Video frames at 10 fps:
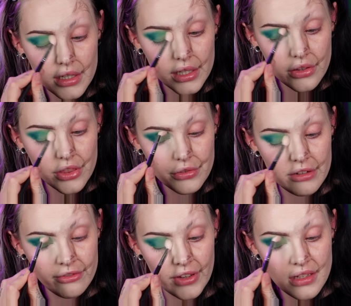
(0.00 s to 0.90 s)
Now, the
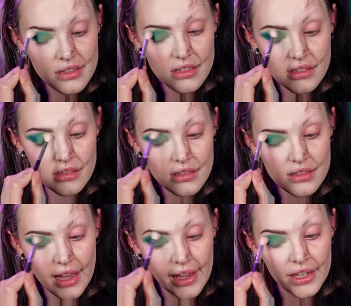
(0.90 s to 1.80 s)
3 fate
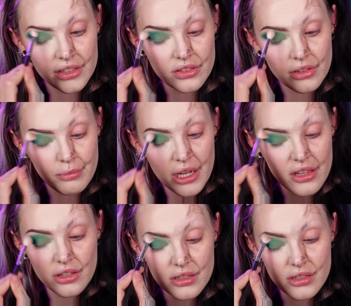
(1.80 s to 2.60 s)
sisters and the birth